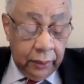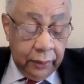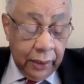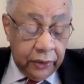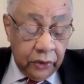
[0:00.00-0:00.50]

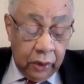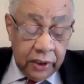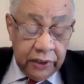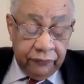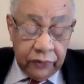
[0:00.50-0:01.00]
That
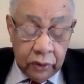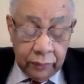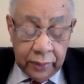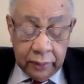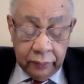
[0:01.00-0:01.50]
theology for
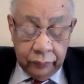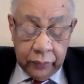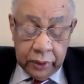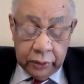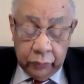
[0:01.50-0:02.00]
Newman
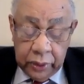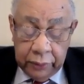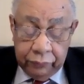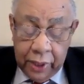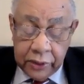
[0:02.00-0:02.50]
is a worthy
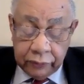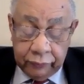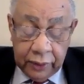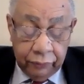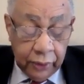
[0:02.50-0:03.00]
branch of
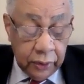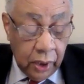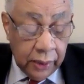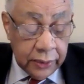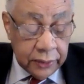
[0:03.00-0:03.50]
liberal
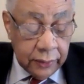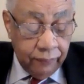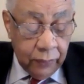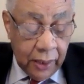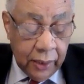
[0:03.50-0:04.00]
knowledge
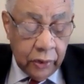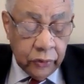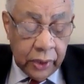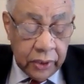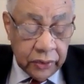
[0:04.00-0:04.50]
and
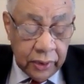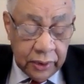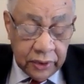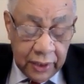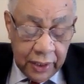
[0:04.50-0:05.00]
education
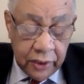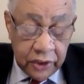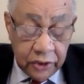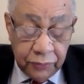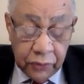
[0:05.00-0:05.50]
is
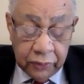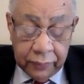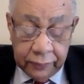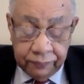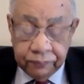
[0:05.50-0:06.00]
indisputable.